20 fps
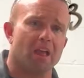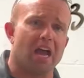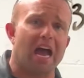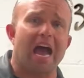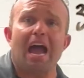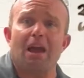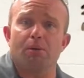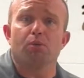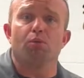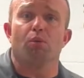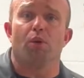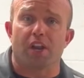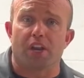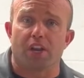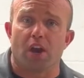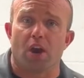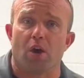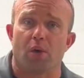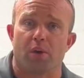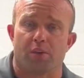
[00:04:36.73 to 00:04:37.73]
I would want to
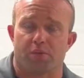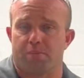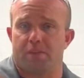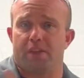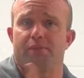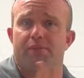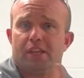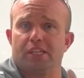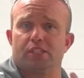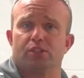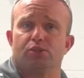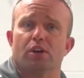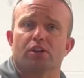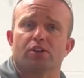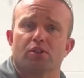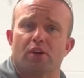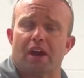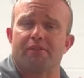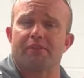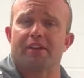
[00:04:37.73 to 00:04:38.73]
know if the
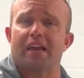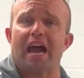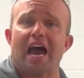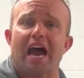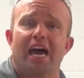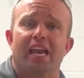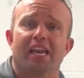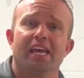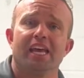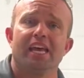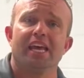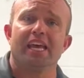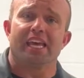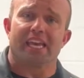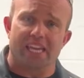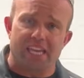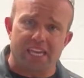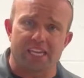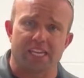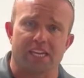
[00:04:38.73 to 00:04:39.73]
instructor I've got
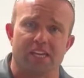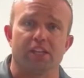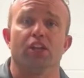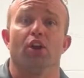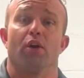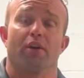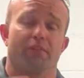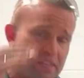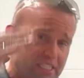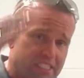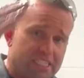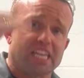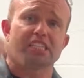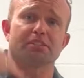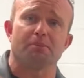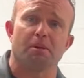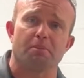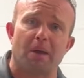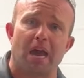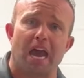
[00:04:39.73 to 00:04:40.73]
if he's
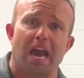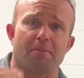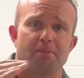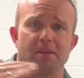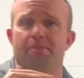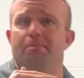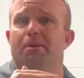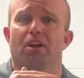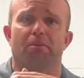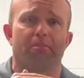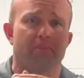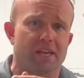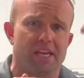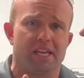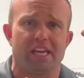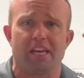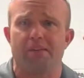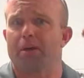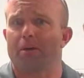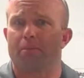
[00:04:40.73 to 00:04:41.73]
teaching me pipe, he better
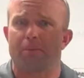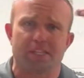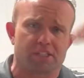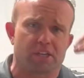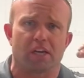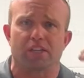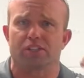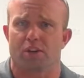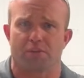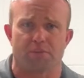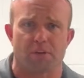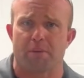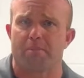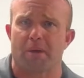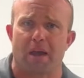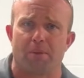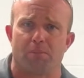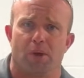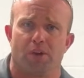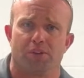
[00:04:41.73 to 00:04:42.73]
be a certified
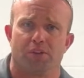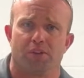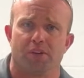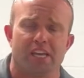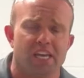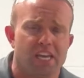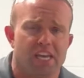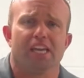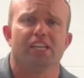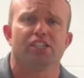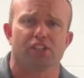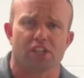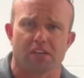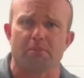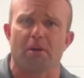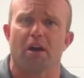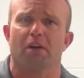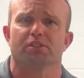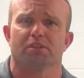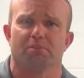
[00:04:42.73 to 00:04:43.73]
pipe welder. He should
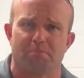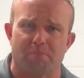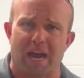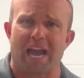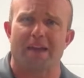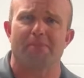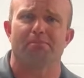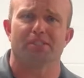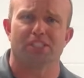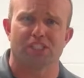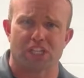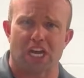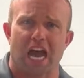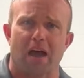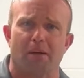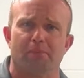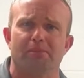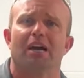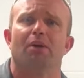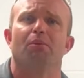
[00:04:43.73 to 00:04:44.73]
come off some pipe
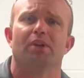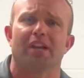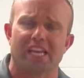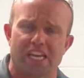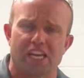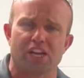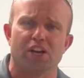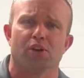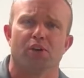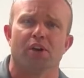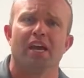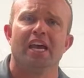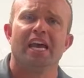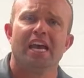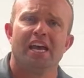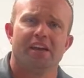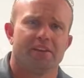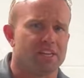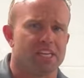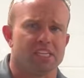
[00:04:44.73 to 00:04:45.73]
jobs. I want to hear
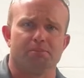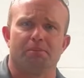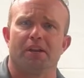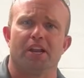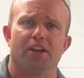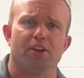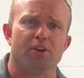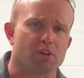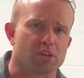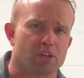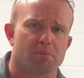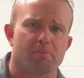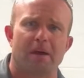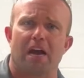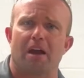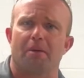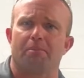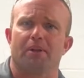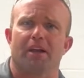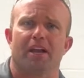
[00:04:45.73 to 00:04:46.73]
that he's been in nuclear
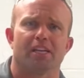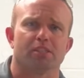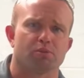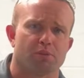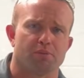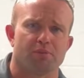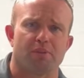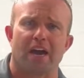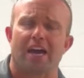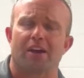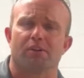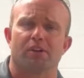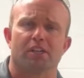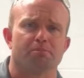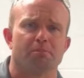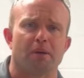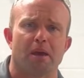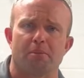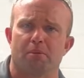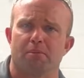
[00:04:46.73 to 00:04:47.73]
power plants,
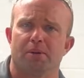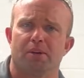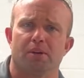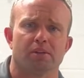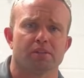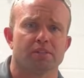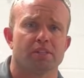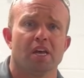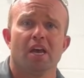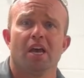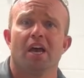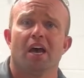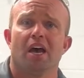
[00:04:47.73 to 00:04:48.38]
refineries, paper mills.